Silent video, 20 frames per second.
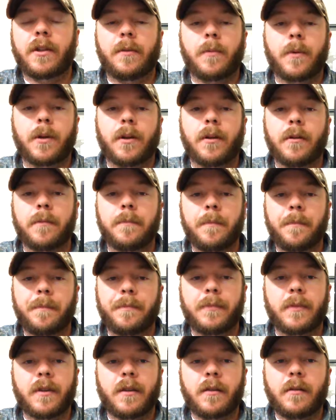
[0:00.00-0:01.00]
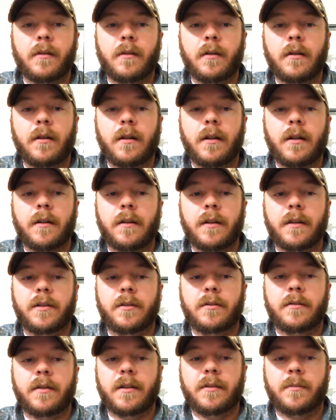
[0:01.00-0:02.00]
There we go.
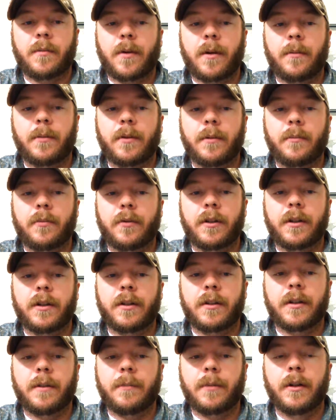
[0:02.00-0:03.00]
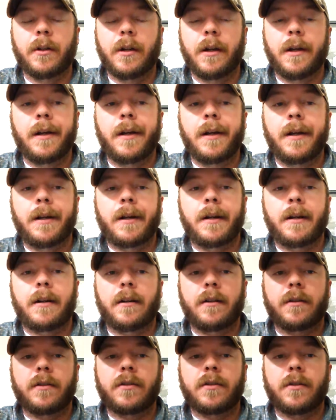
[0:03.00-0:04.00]
That's probably a pretty good number.
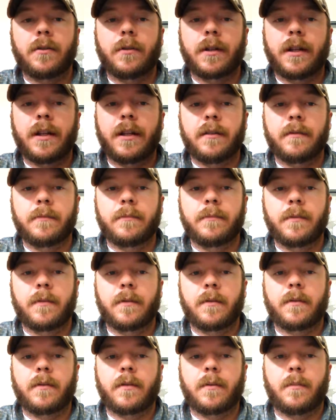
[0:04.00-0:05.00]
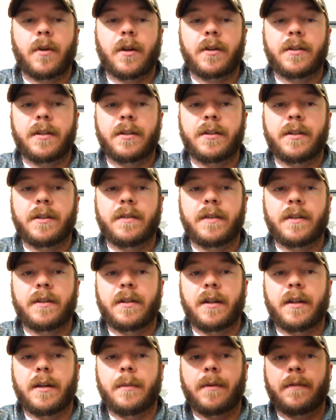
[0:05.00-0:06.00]
So again, the process is the
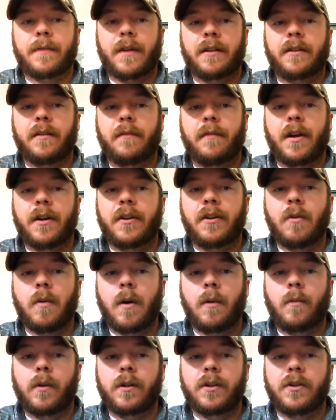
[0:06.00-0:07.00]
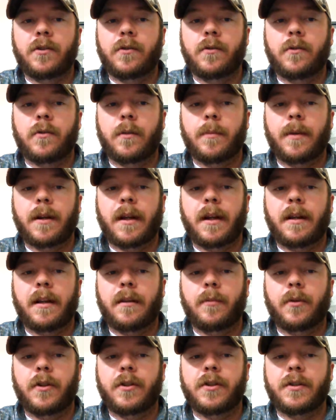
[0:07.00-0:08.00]
same. I've got the value I want to store on my
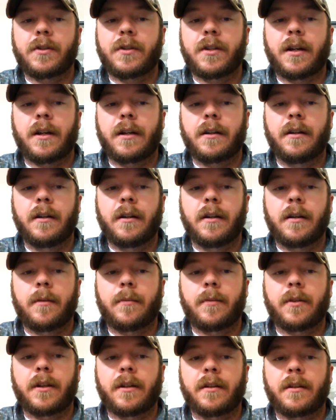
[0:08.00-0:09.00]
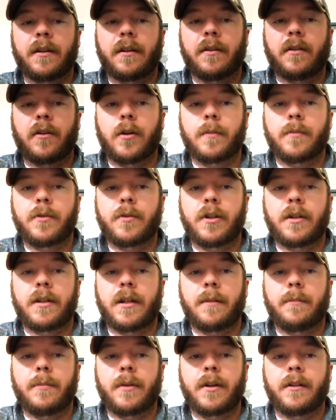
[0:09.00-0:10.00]
calibration side. I'm going to hit the alarm
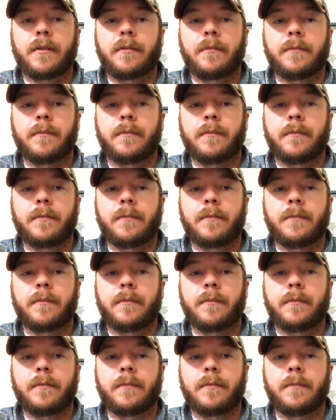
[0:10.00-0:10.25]
shutdown button.